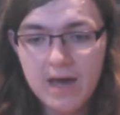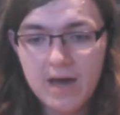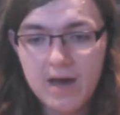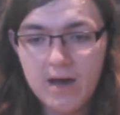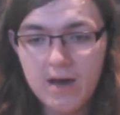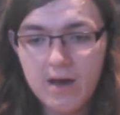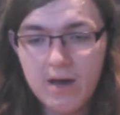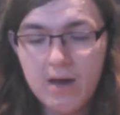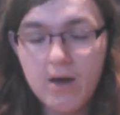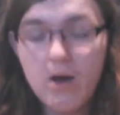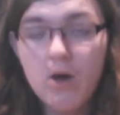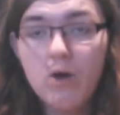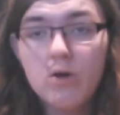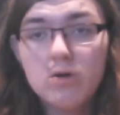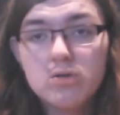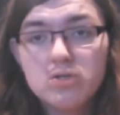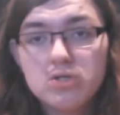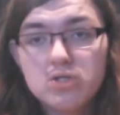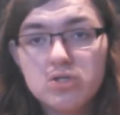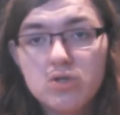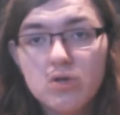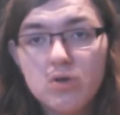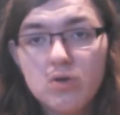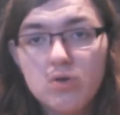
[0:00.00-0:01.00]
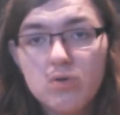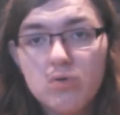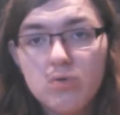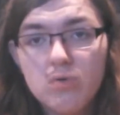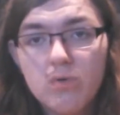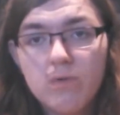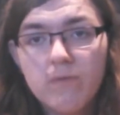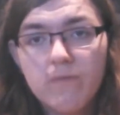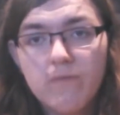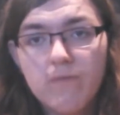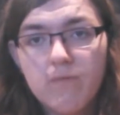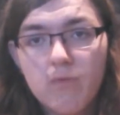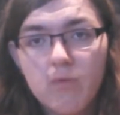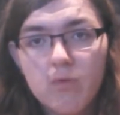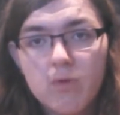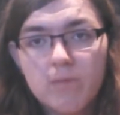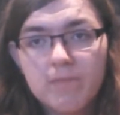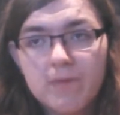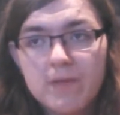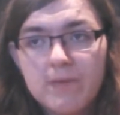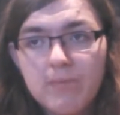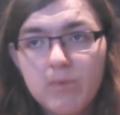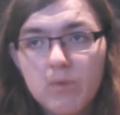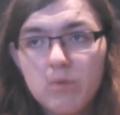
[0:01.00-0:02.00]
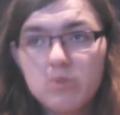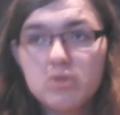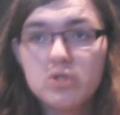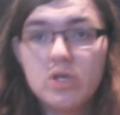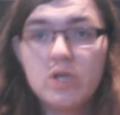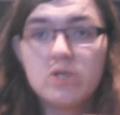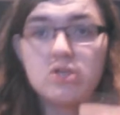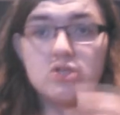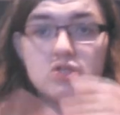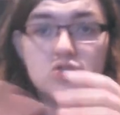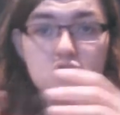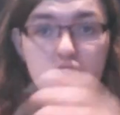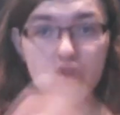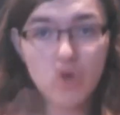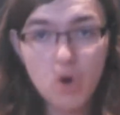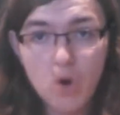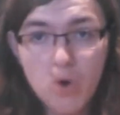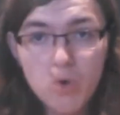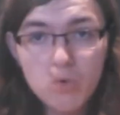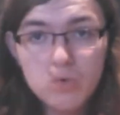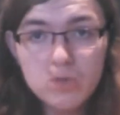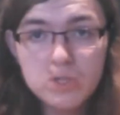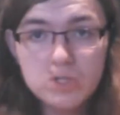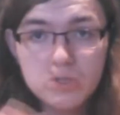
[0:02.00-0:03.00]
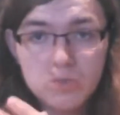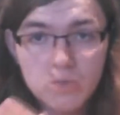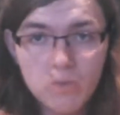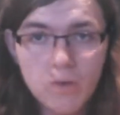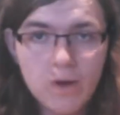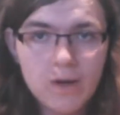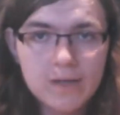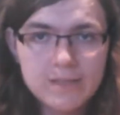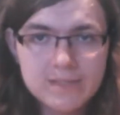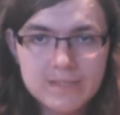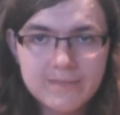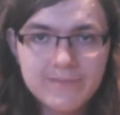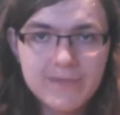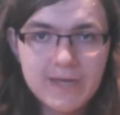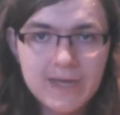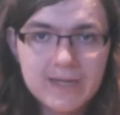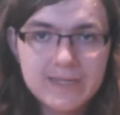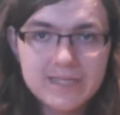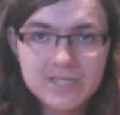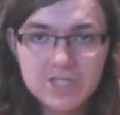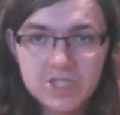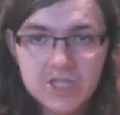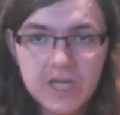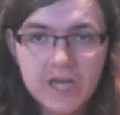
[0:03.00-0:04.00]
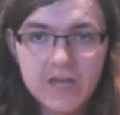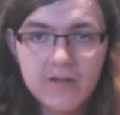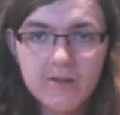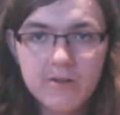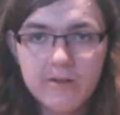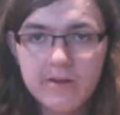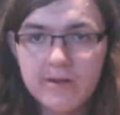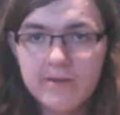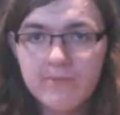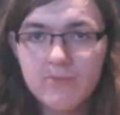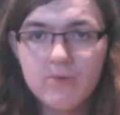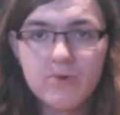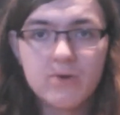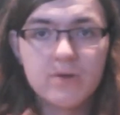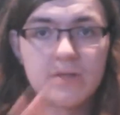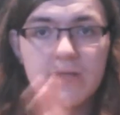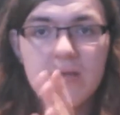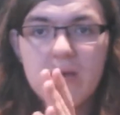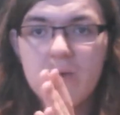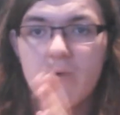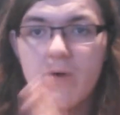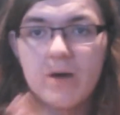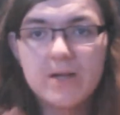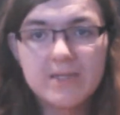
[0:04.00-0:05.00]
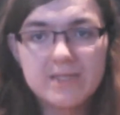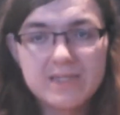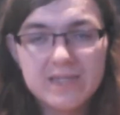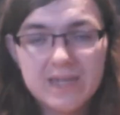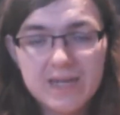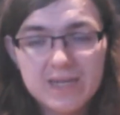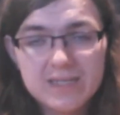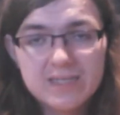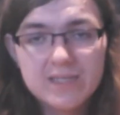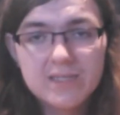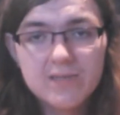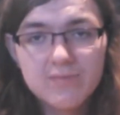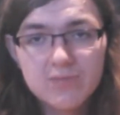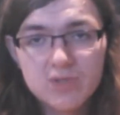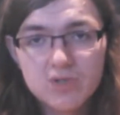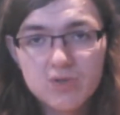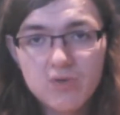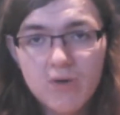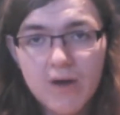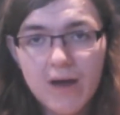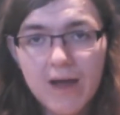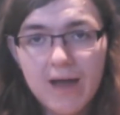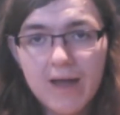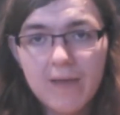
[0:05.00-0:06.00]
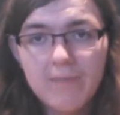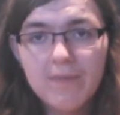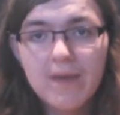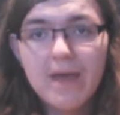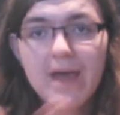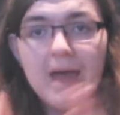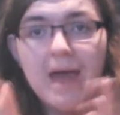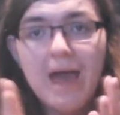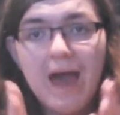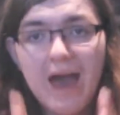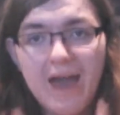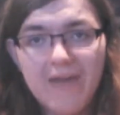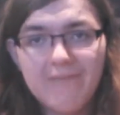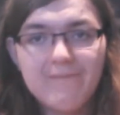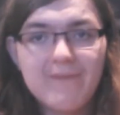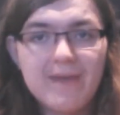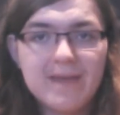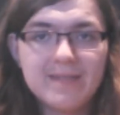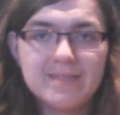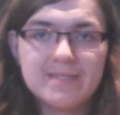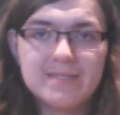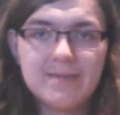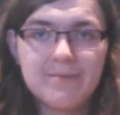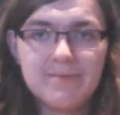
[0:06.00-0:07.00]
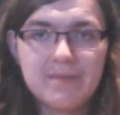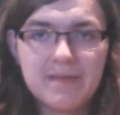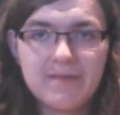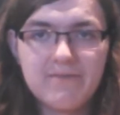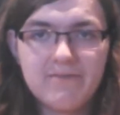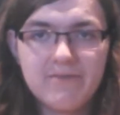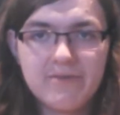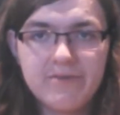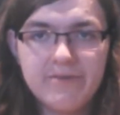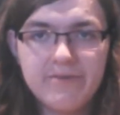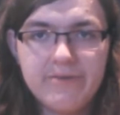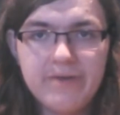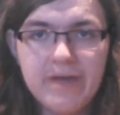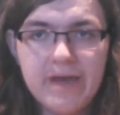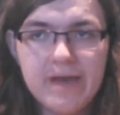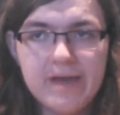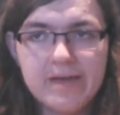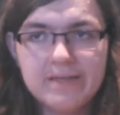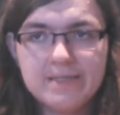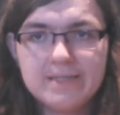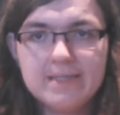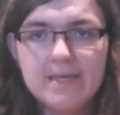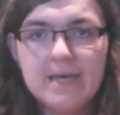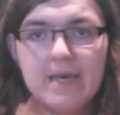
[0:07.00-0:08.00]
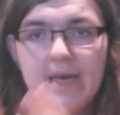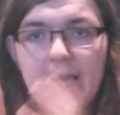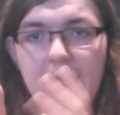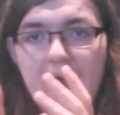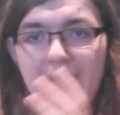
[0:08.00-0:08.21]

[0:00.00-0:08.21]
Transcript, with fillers: Also, for people that don't want to be on this channel anymore, that want to unsubscribe, I've made something for you guys.